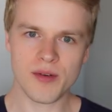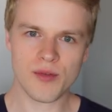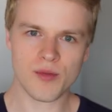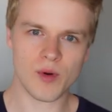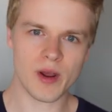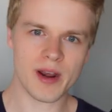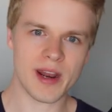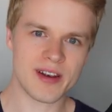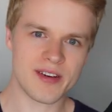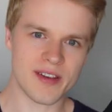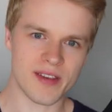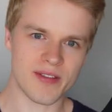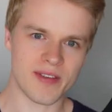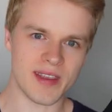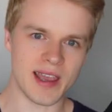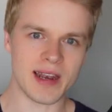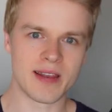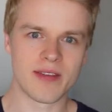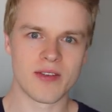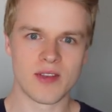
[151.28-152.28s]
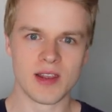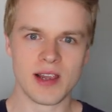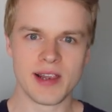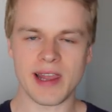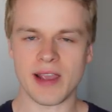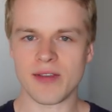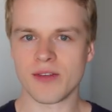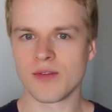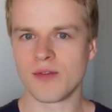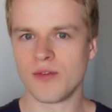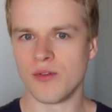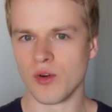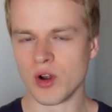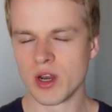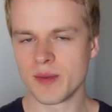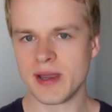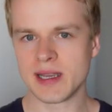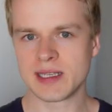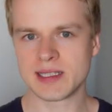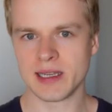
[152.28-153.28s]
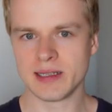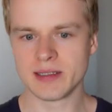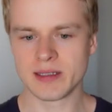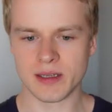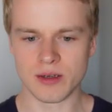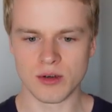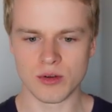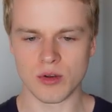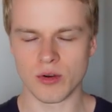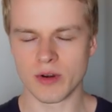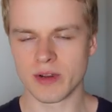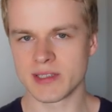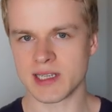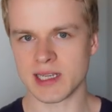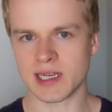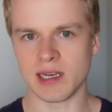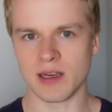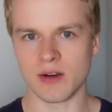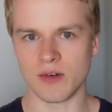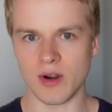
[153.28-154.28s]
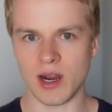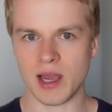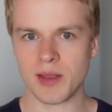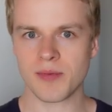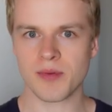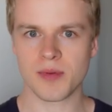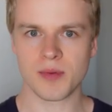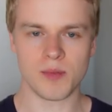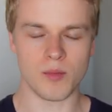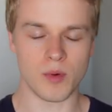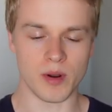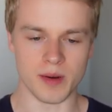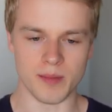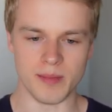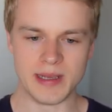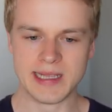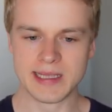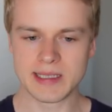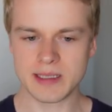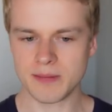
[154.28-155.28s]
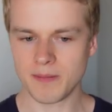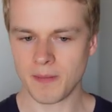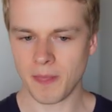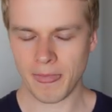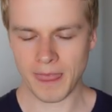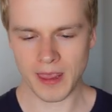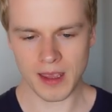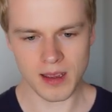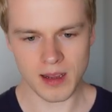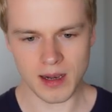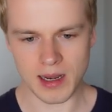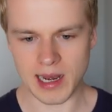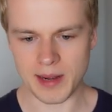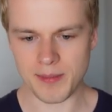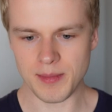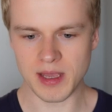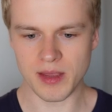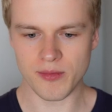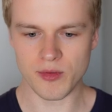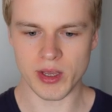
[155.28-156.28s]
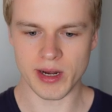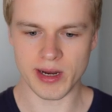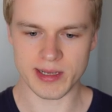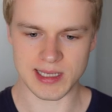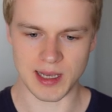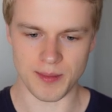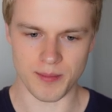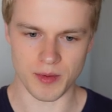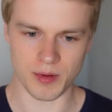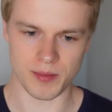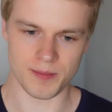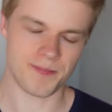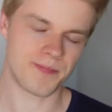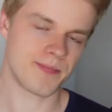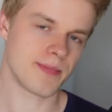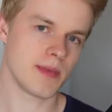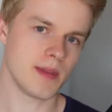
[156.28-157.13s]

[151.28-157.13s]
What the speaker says: if what I just said still doesn't fully make sense and you don't exactly grasp what it means, let me give you an example.